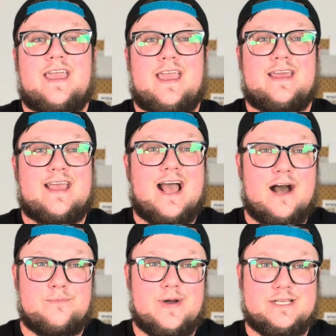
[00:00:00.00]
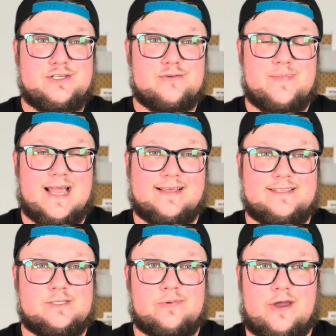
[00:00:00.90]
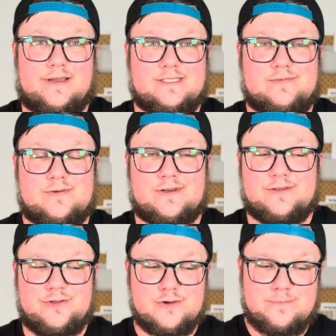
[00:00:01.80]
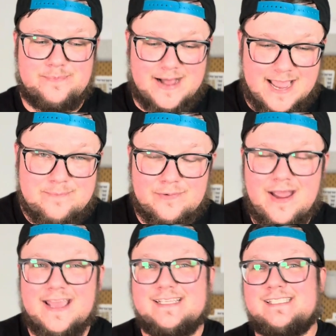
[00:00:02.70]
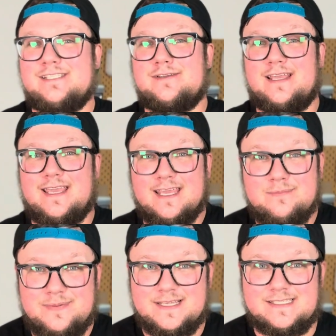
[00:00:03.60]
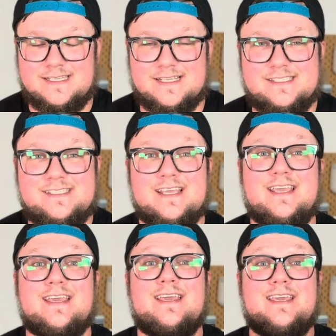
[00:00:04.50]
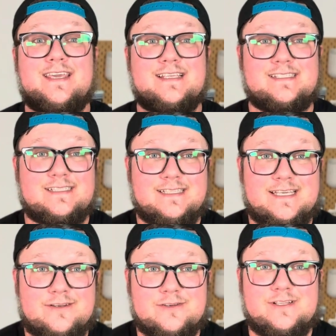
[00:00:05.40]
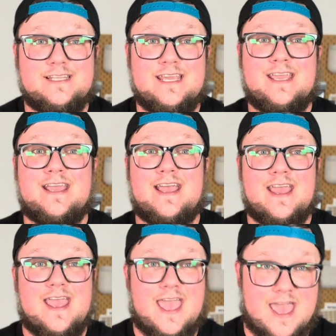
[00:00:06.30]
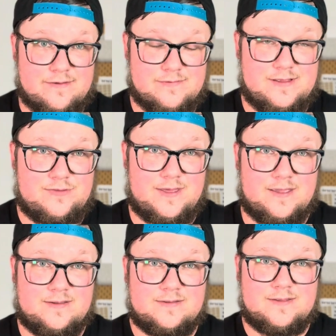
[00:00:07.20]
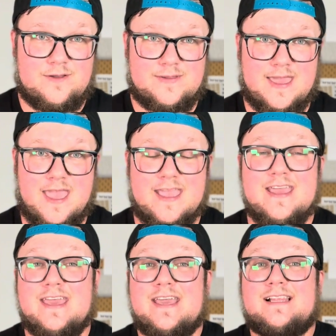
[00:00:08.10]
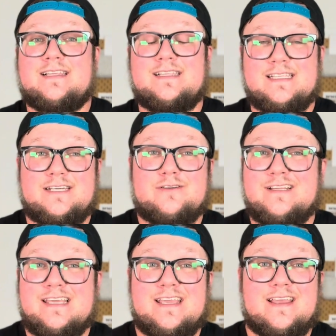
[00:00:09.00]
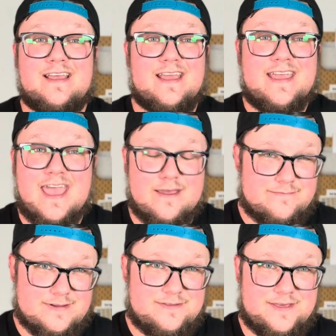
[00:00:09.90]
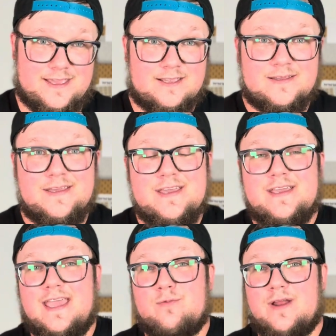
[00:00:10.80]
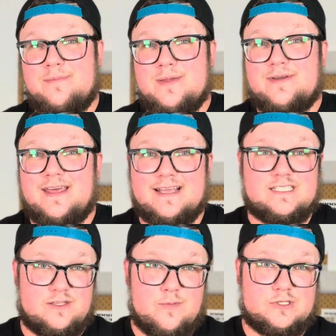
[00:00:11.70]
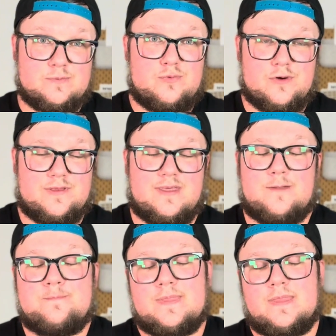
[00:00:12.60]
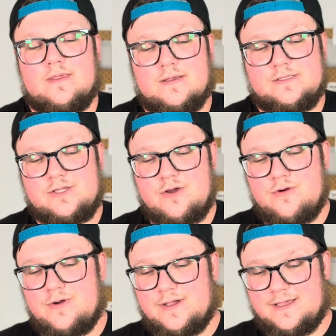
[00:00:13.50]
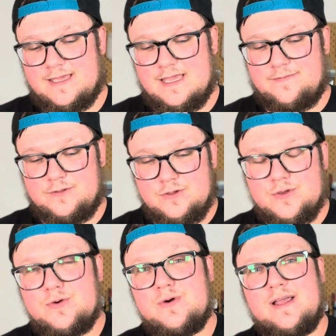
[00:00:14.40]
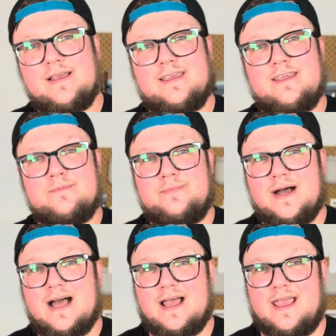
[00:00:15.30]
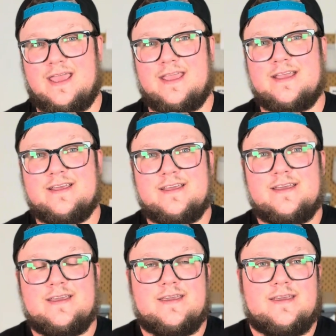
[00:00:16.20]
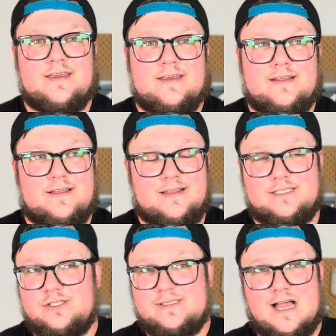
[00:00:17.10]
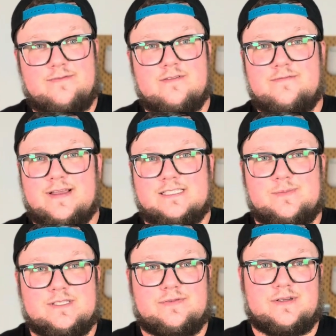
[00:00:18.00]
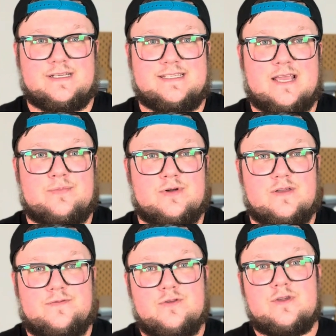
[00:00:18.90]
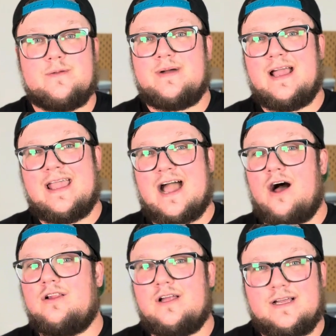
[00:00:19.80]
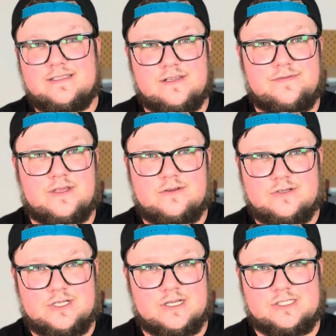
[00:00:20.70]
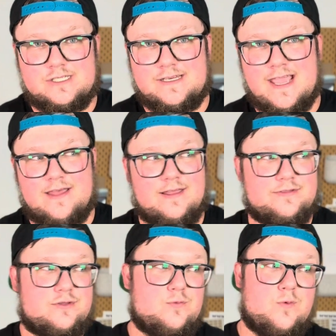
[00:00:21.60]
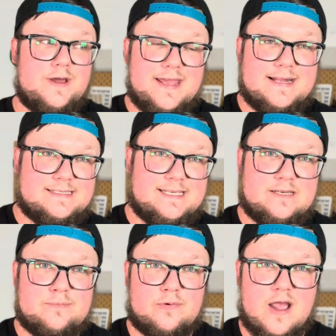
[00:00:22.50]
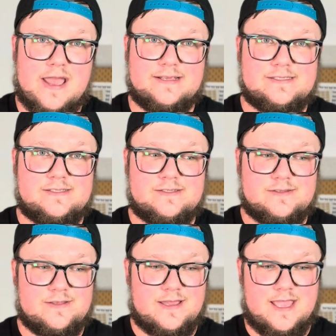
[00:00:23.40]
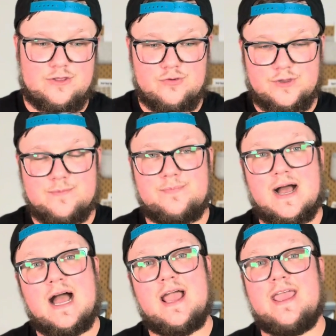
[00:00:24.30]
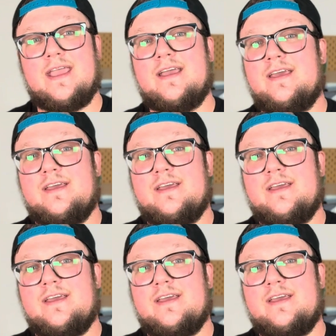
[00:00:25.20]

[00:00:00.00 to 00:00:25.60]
and how much you're buying these products for. Your buy price in business is literally everything, okay? Literally everything. And what I mean by that is the most important thing. So if you can buy, let's use Alpha Investments for an example. If you can buy Outlaws of Thunder Junction at like the 118 price, and you can buy